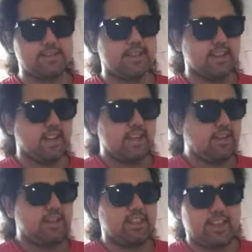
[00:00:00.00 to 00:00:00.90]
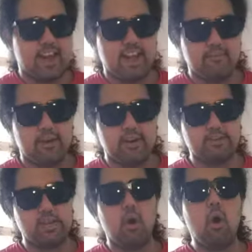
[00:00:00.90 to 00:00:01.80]
Like, you think I have money?
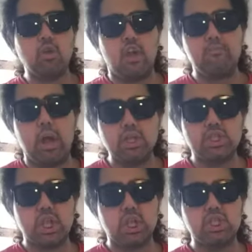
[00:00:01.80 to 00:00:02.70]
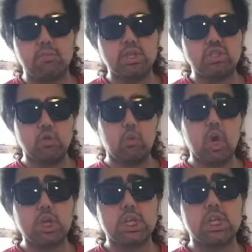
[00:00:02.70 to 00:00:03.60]
He's like, oh, you have paint stains? That means you're
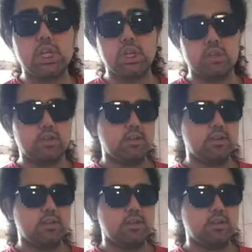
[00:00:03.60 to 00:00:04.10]
working.